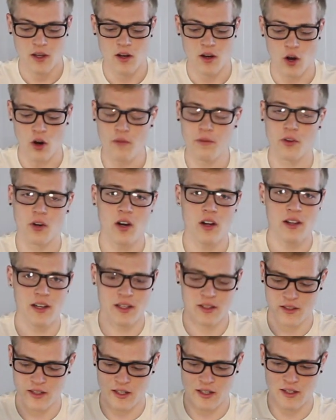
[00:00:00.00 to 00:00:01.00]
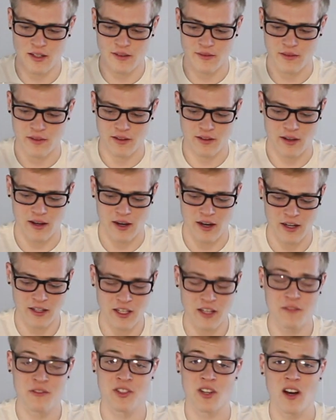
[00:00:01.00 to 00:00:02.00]
overall, I'd
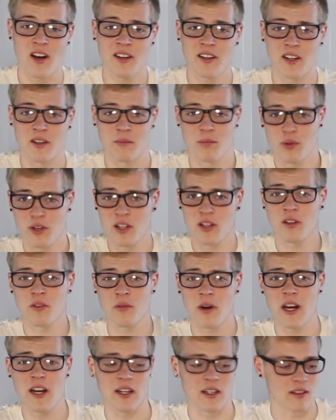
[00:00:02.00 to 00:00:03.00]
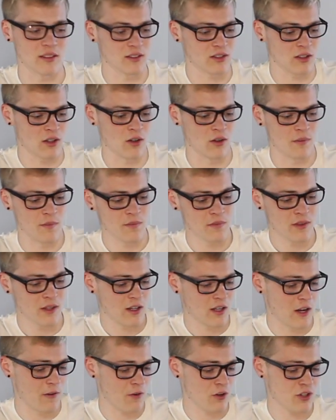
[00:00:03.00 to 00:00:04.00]
give Saison a pretty good rating. So
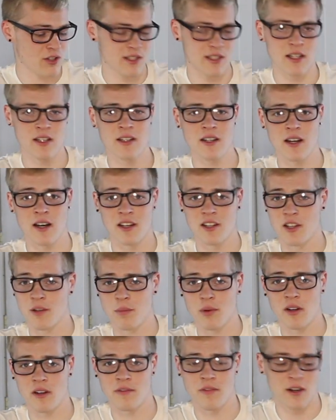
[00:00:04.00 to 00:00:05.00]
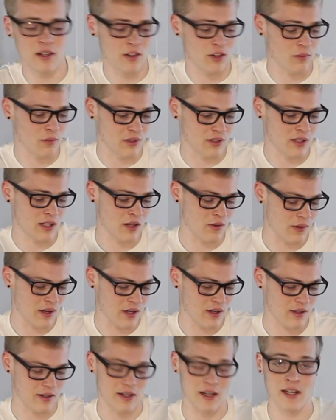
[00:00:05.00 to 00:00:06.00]
if you're interested, you can probably find it almost
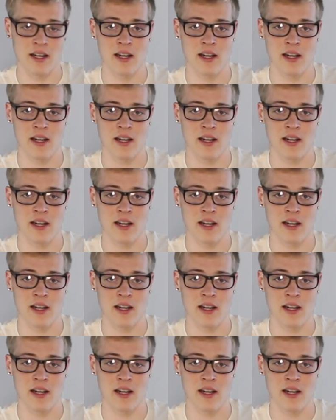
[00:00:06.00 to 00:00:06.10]
anywhere. I